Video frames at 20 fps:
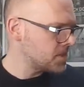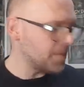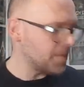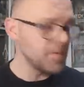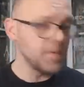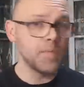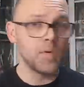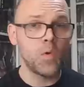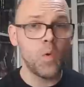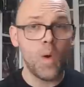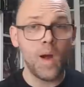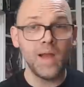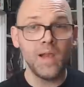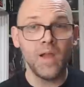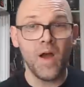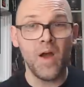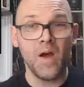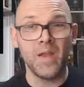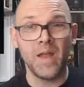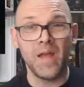Some of them are quite
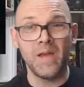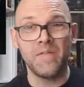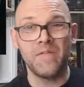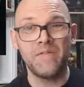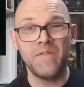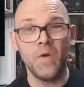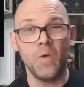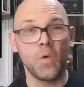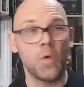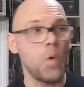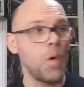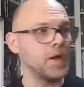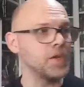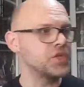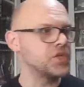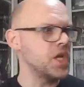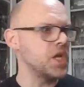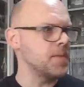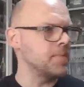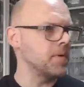light, aren't they? They feel quite
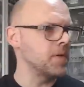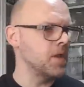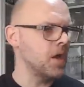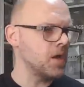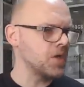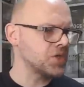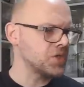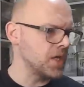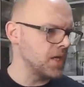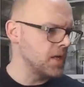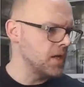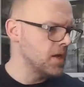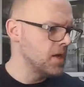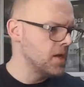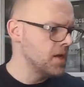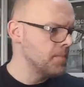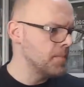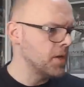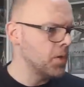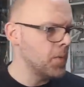cheap and nasty.
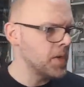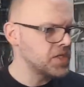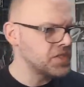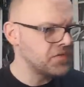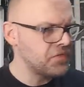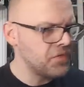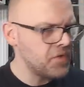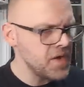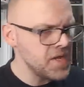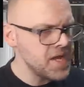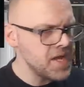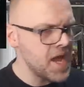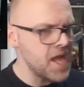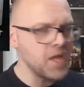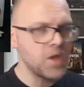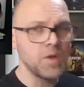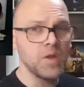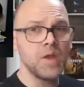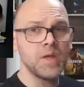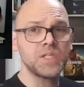But The Witcher 3, yeah,
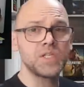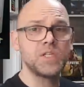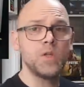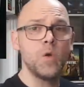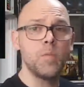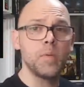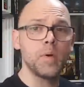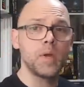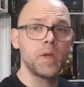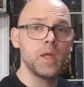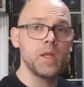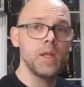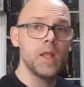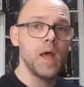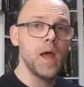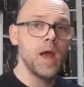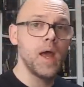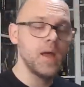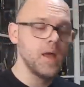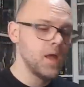you've got a nice steelbook in
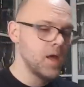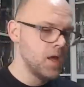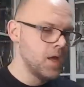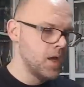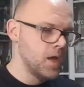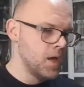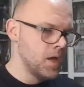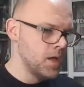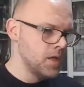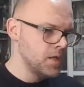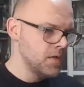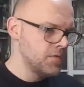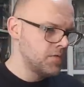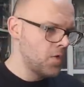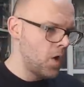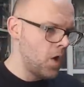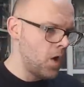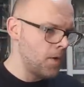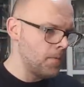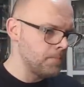there. You've
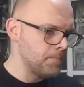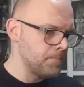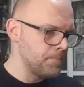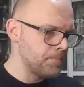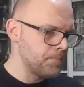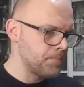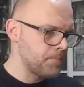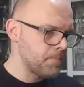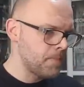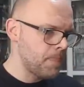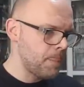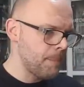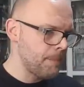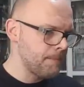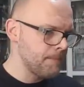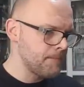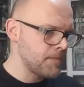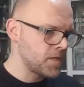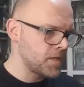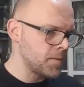got
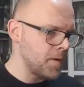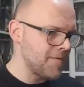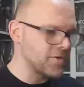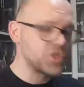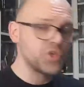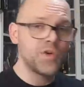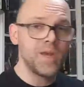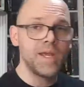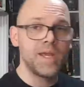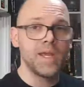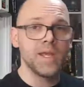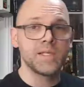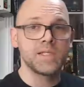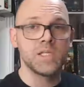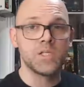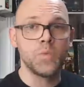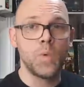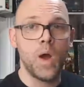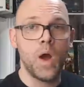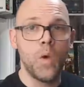some other trinkets
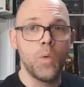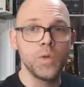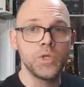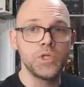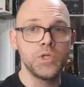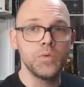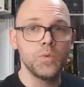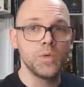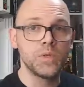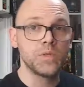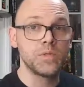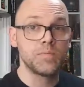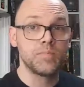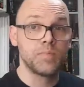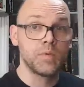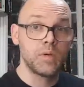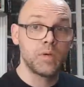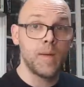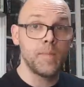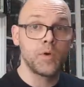as well, which you would
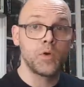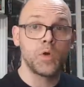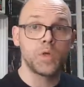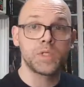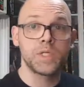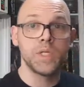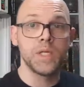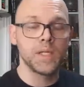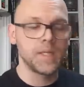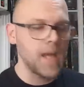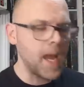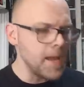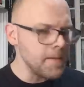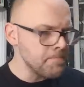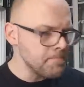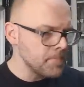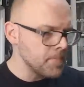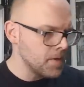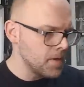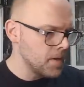come across in the
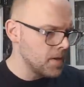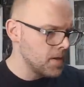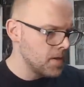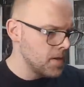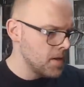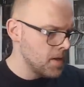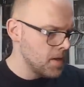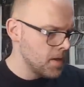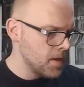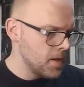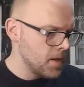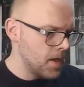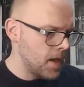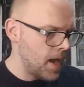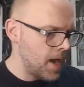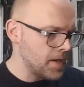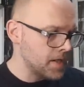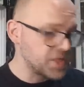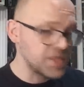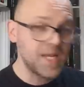game.
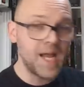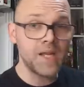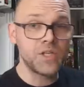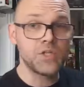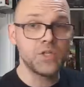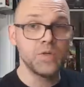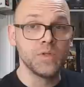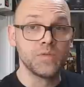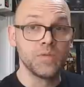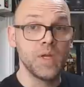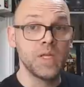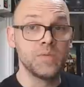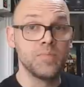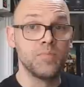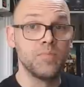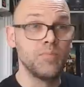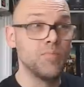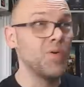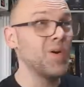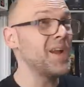And the statues is
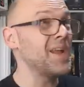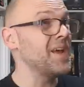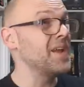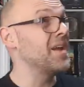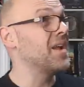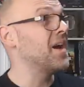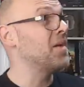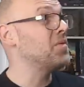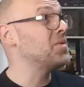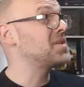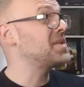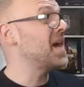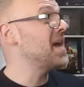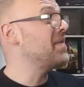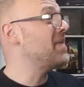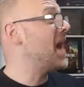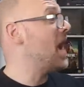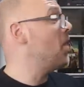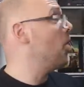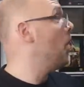brilliant. I would say
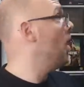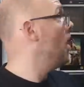that